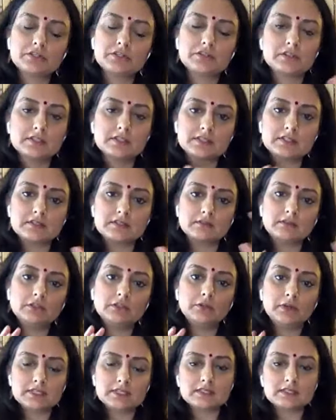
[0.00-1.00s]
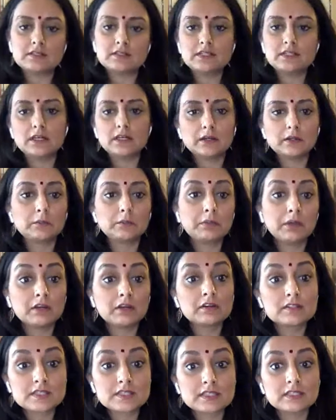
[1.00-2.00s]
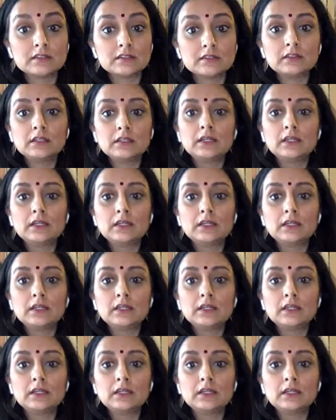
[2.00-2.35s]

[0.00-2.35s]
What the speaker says: to this US-India comparison.